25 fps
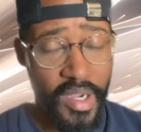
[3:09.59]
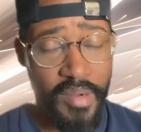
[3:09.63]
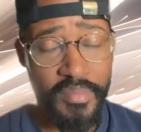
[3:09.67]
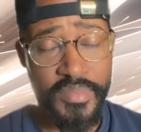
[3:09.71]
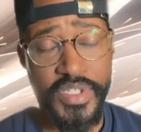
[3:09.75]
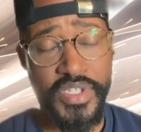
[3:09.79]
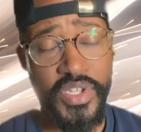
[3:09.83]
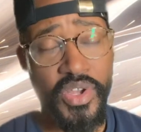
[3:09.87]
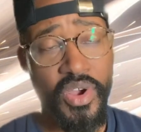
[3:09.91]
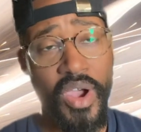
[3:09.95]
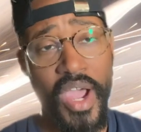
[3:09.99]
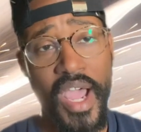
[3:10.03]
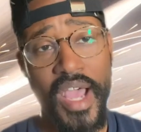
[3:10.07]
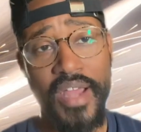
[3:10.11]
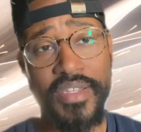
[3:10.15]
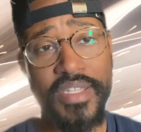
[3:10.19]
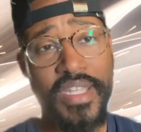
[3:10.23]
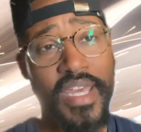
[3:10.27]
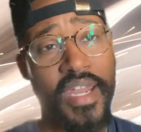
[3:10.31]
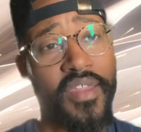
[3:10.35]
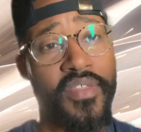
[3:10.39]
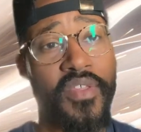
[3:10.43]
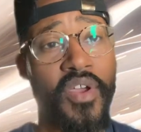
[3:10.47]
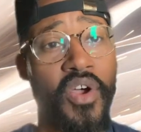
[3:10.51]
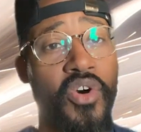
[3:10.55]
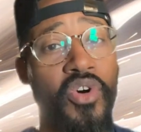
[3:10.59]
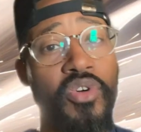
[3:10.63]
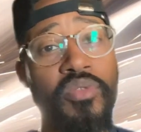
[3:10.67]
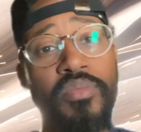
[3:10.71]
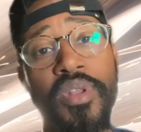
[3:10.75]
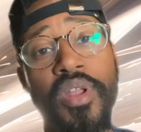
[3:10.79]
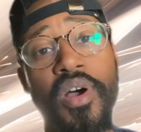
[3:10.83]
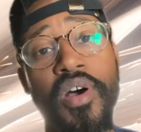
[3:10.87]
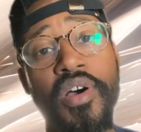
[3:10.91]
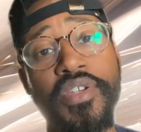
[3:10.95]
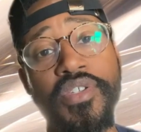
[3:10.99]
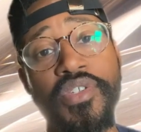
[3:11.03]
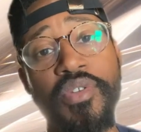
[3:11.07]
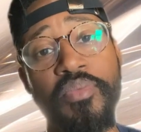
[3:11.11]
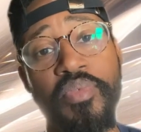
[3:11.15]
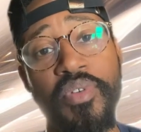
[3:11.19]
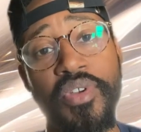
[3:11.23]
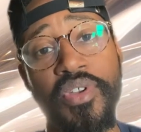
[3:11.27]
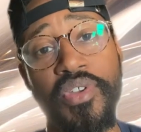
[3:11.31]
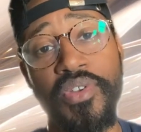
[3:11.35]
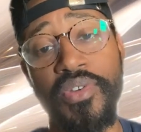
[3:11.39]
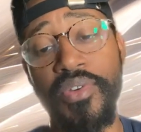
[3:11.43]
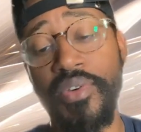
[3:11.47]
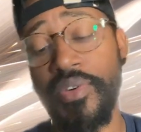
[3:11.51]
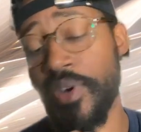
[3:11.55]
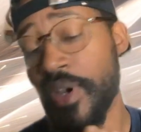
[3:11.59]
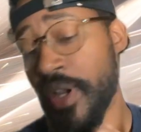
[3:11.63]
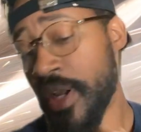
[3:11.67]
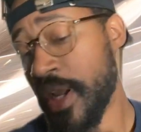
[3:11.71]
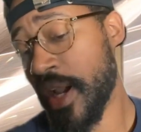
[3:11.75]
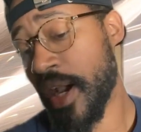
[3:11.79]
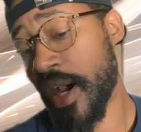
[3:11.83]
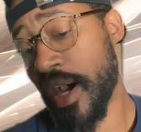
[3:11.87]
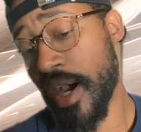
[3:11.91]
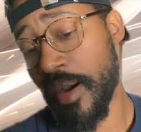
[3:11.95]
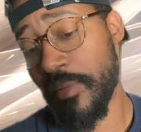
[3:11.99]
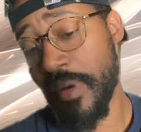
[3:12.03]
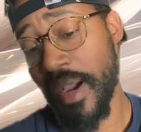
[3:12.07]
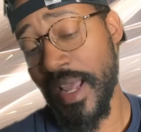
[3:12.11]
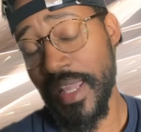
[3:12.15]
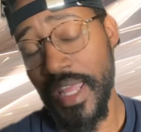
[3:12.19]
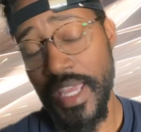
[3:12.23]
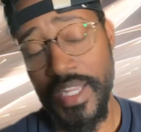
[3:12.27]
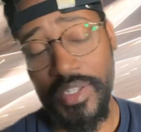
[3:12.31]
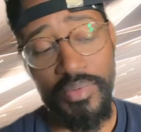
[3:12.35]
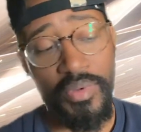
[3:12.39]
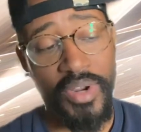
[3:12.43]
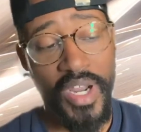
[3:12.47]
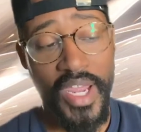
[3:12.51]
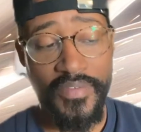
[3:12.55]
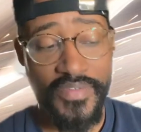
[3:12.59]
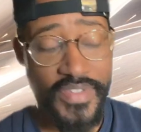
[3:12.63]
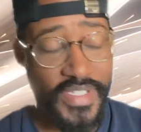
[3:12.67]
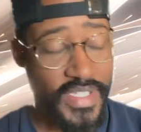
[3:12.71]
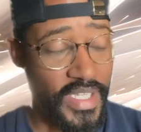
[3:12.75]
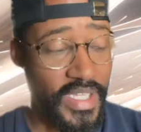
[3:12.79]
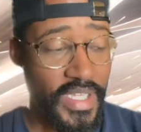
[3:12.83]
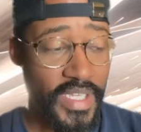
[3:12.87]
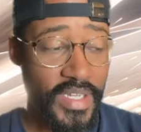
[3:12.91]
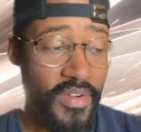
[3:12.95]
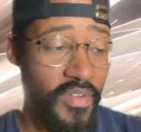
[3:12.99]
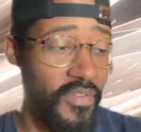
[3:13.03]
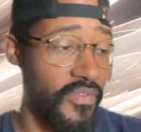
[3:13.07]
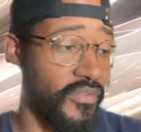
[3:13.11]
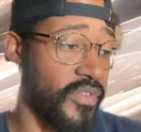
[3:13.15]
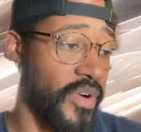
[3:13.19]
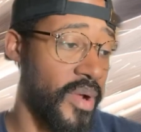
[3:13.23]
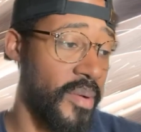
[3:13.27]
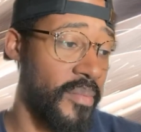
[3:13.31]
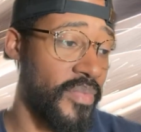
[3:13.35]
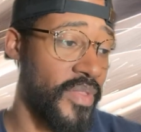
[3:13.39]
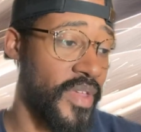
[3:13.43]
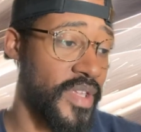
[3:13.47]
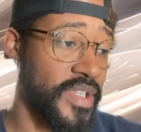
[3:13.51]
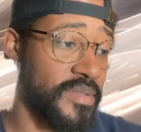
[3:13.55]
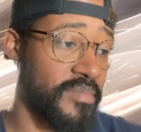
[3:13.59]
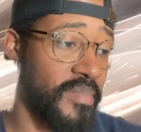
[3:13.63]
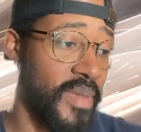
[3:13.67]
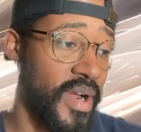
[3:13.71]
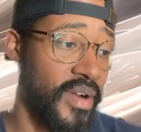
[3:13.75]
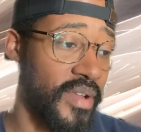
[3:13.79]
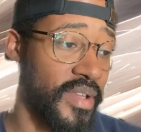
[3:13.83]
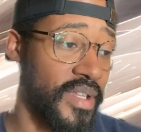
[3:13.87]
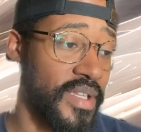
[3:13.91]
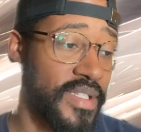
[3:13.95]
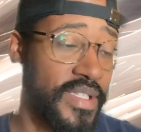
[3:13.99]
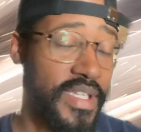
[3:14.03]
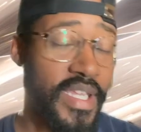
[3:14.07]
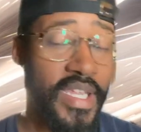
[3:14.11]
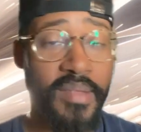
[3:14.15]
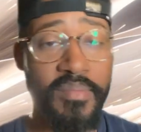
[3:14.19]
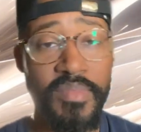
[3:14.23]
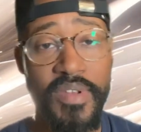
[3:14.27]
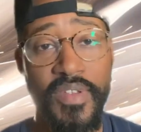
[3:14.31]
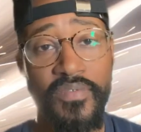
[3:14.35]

So outside of the home loss to Purdue, I like what I've seen from this Maryland team.